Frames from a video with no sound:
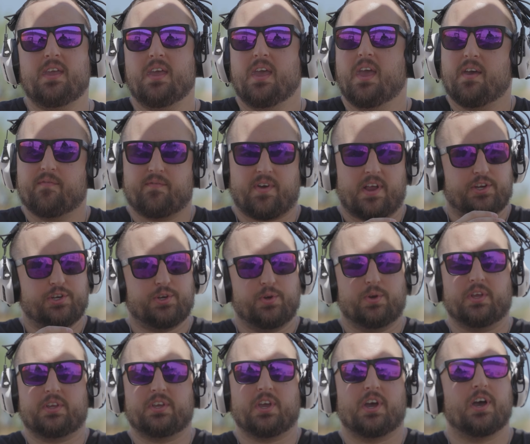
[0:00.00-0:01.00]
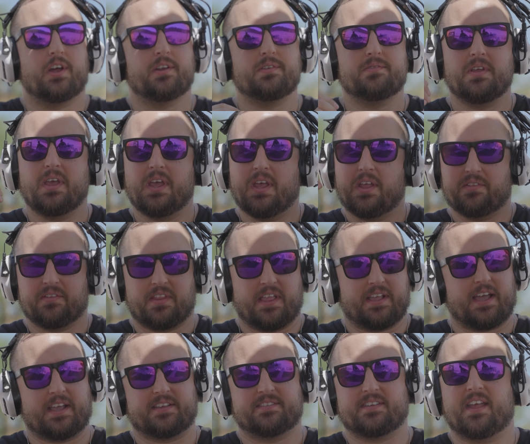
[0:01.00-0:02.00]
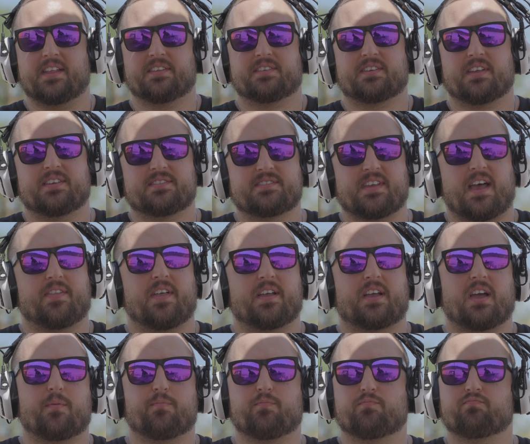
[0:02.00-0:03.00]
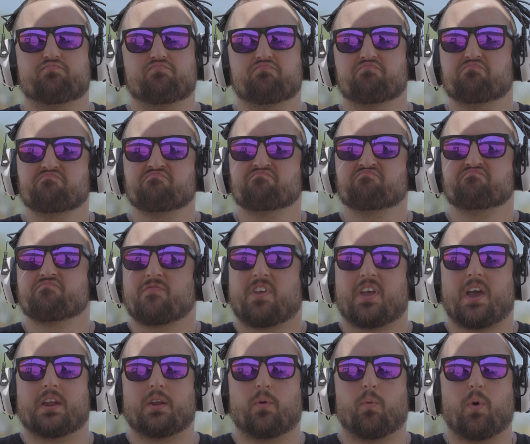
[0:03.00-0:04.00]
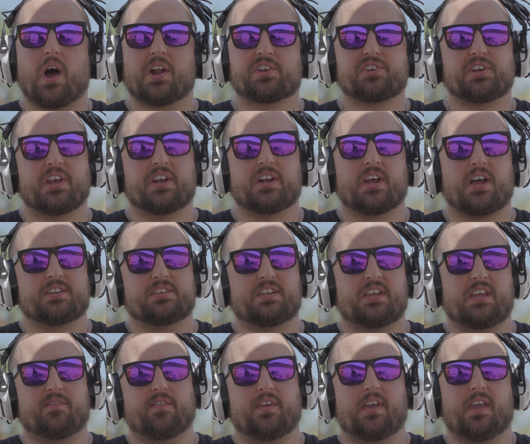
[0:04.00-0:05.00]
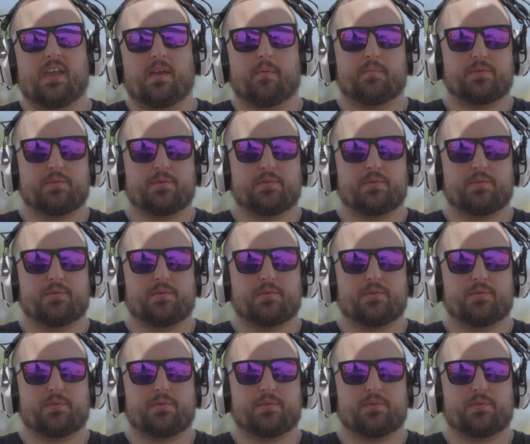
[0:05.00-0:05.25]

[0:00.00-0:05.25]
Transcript: If I shoot a gun, like I said, it's gonna sound like I'm kind of watching it on TV.